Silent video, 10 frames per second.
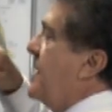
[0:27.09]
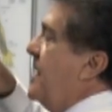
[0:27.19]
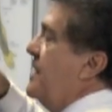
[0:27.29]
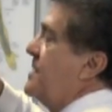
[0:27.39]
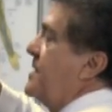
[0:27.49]

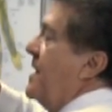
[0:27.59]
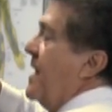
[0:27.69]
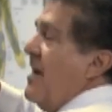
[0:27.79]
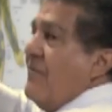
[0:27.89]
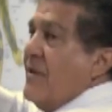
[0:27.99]
is the
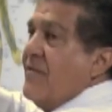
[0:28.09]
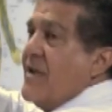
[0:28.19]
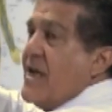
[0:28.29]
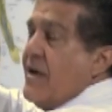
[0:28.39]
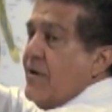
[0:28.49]
level
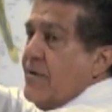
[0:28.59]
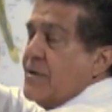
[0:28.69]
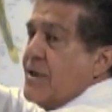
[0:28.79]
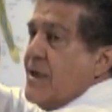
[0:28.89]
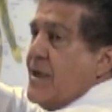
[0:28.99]
of the
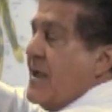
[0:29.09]
ears.